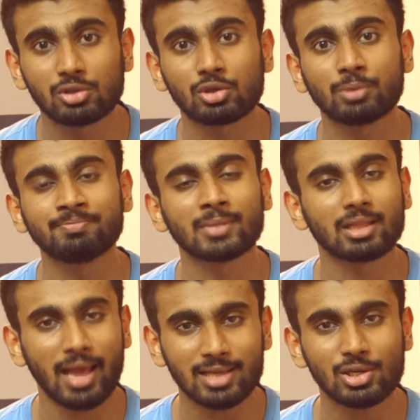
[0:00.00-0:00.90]
So
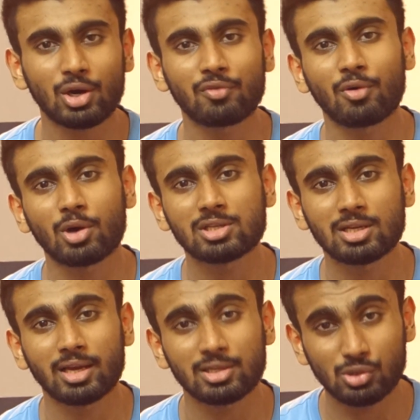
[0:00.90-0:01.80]
thanks a lot for
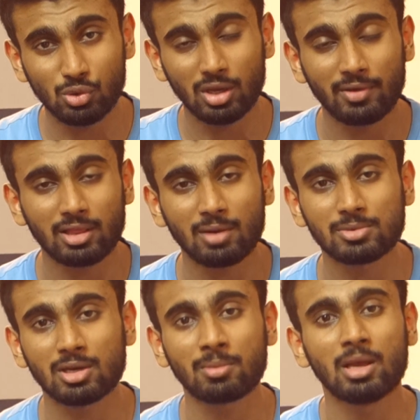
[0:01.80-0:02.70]
watching, guys. Do give a
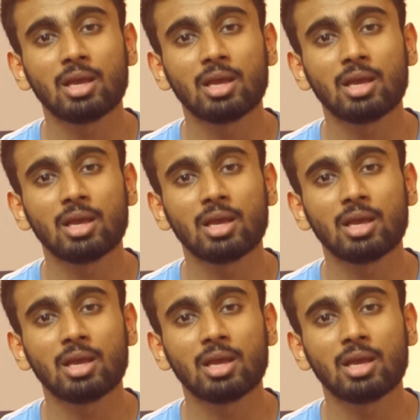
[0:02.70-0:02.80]
thumbs up.